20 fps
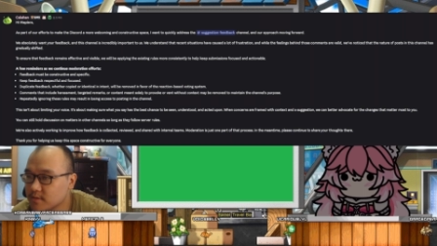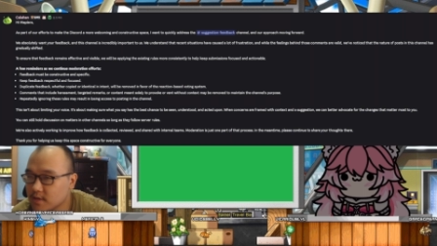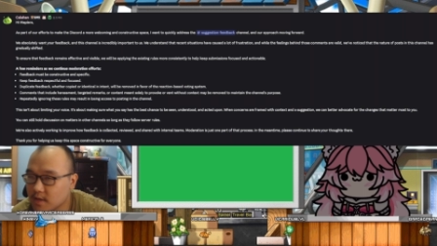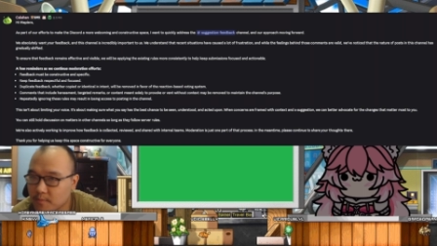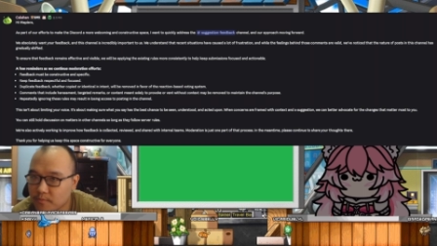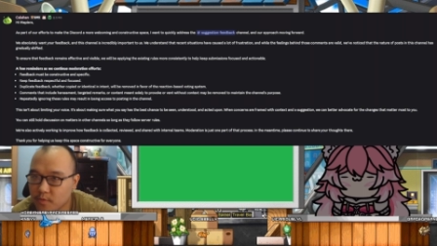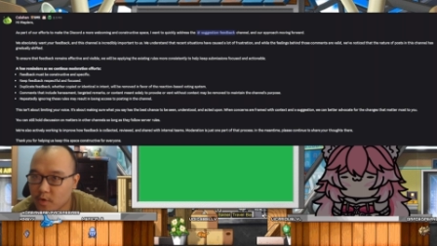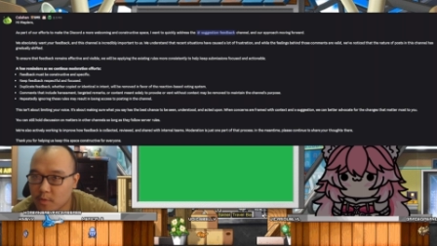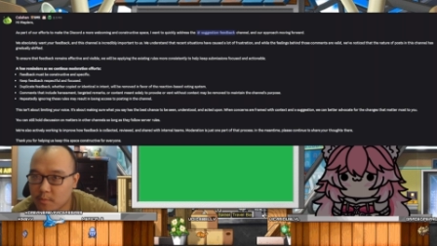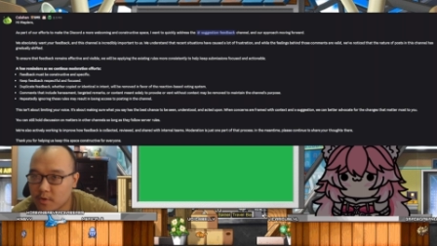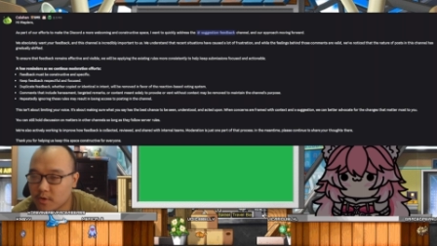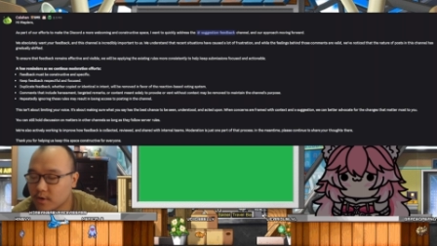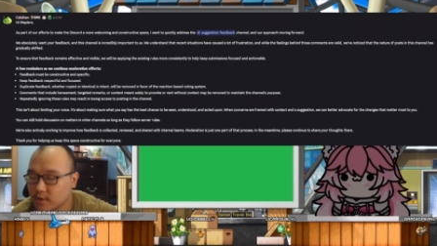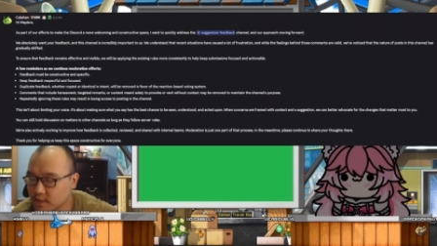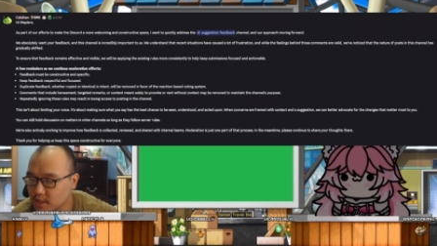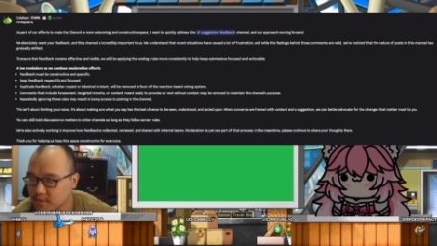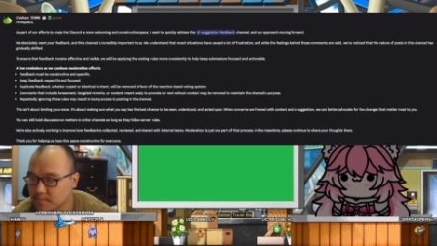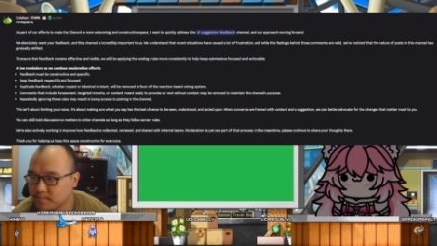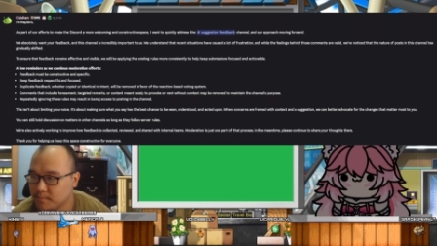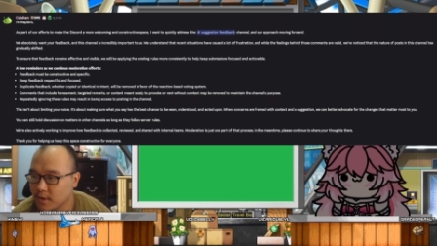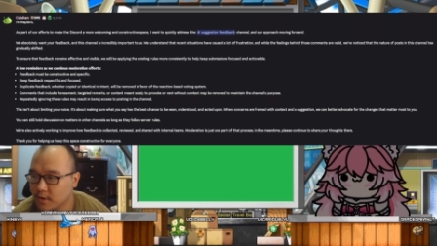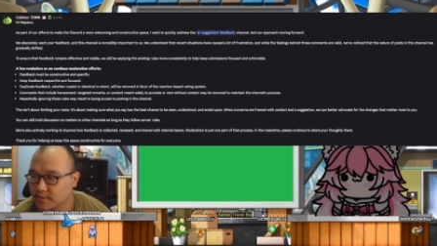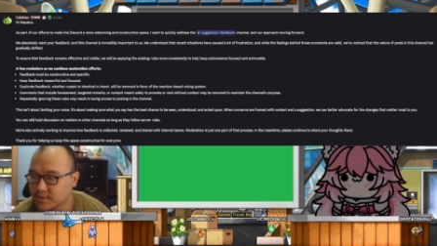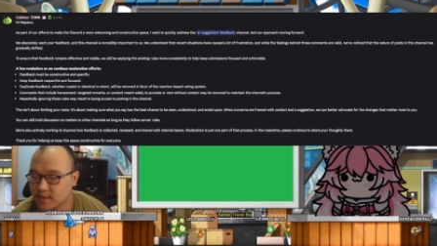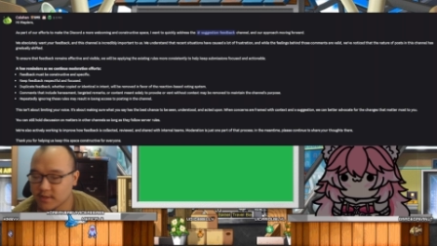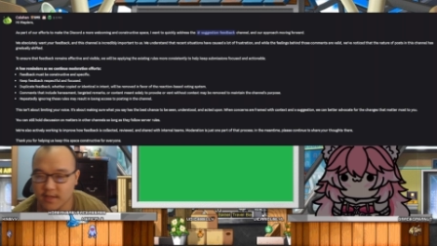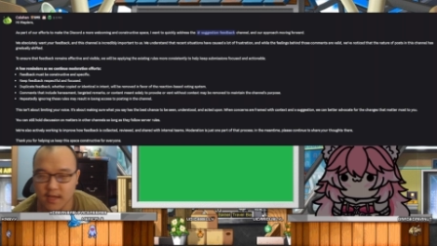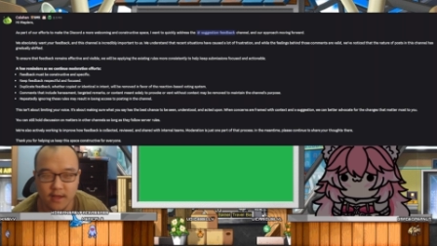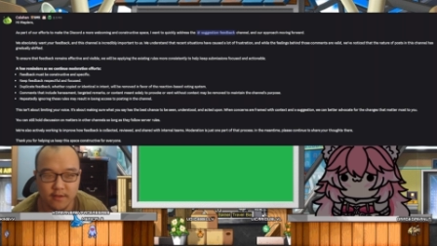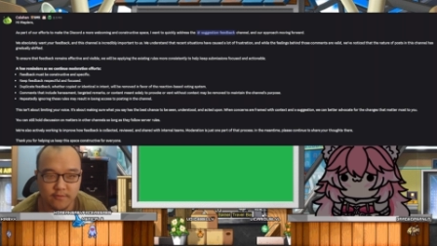Yep, no more just
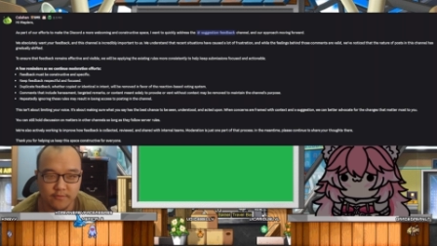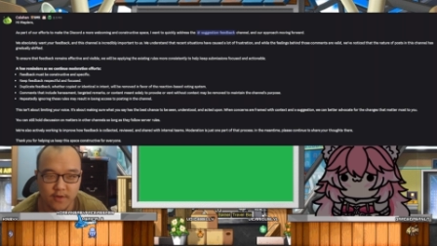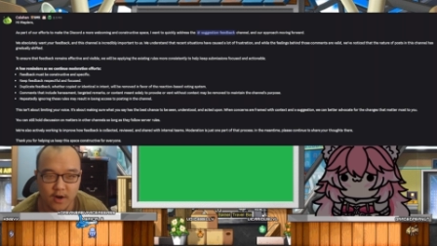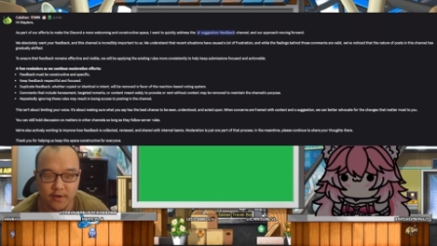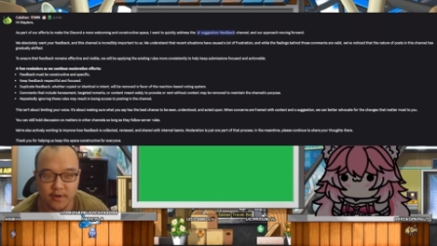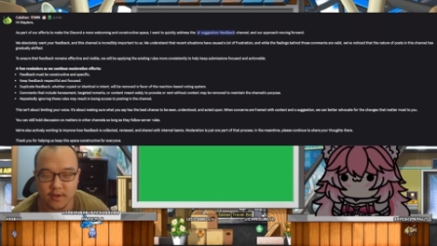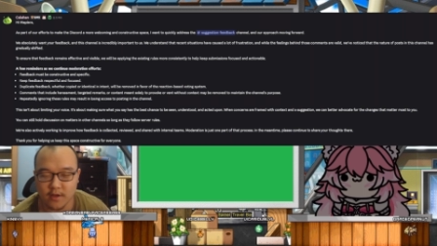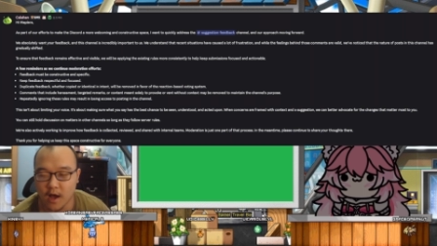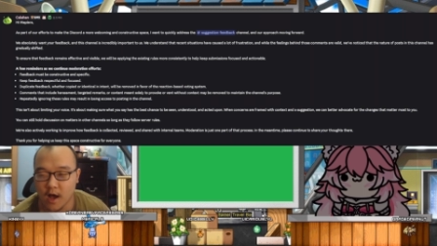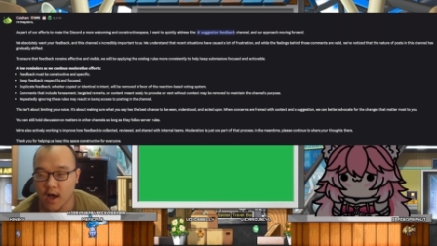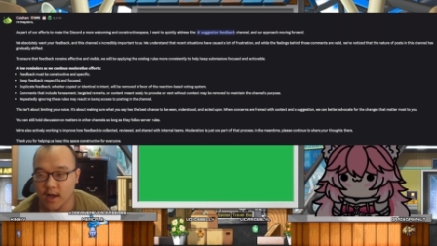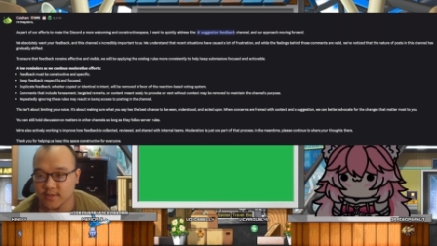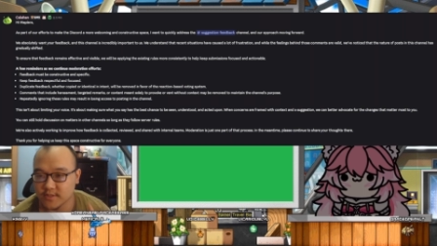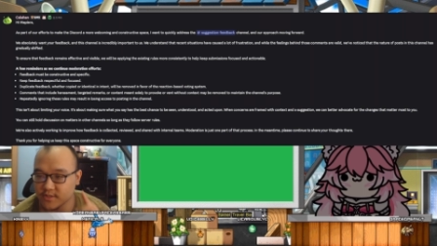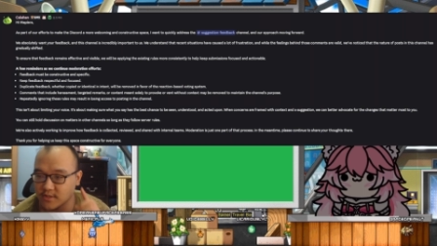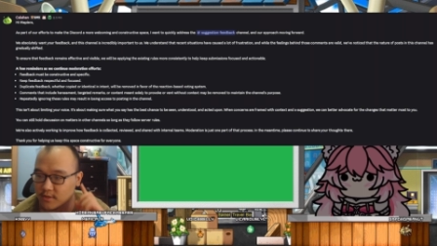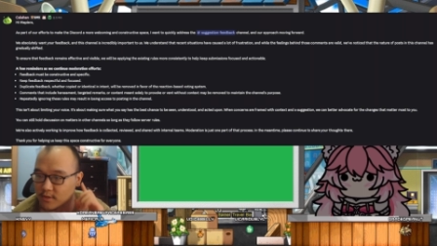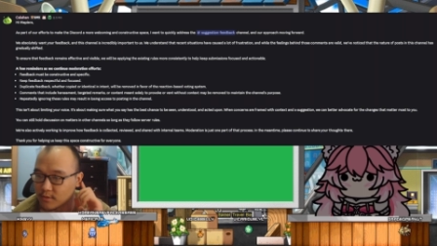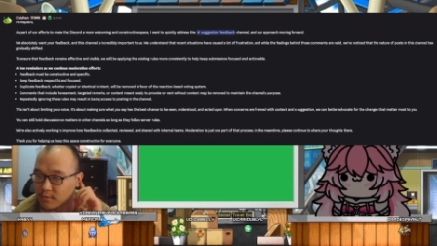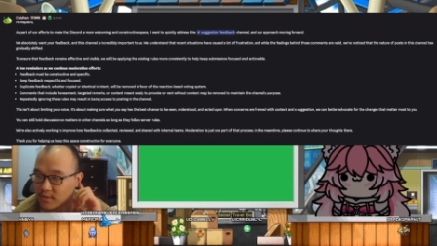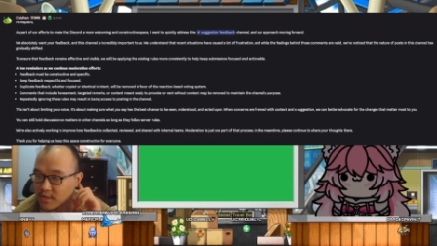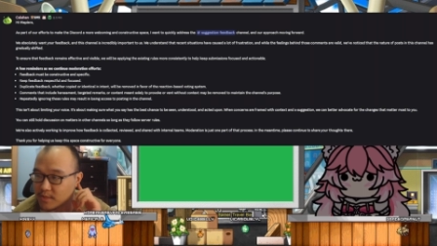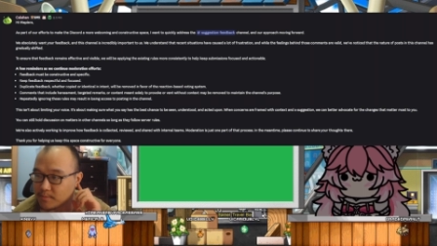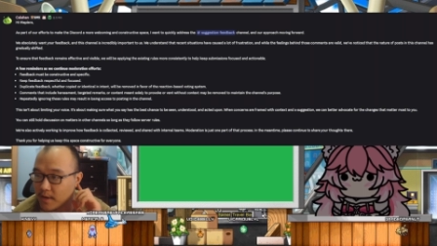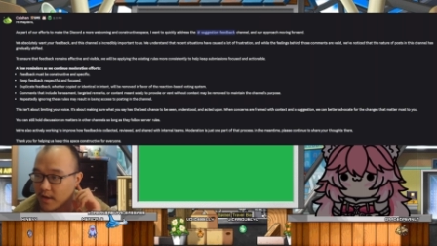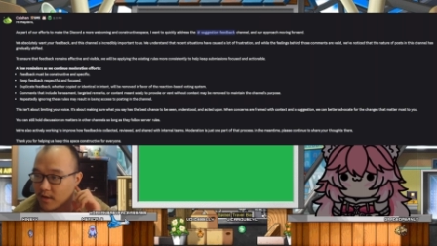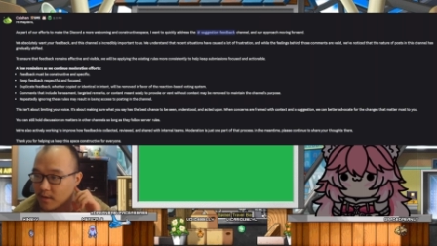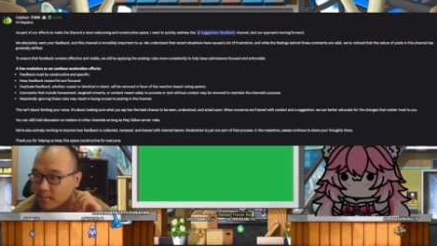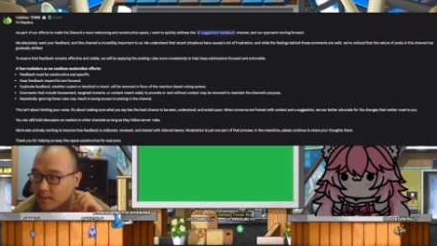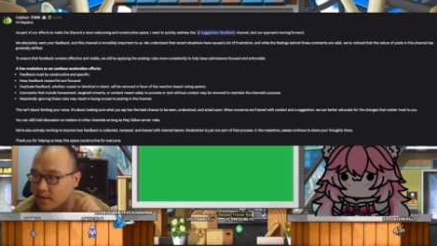posting that very odd salute
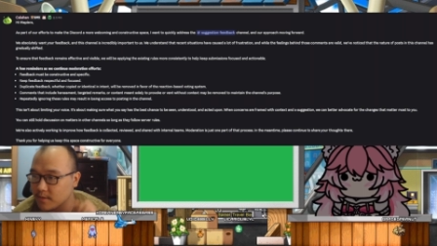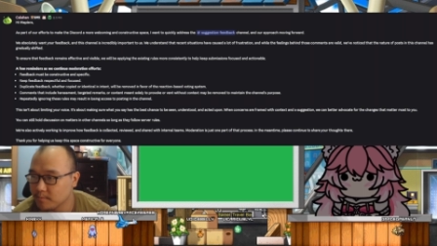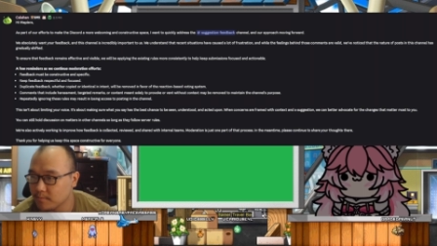Spiegelman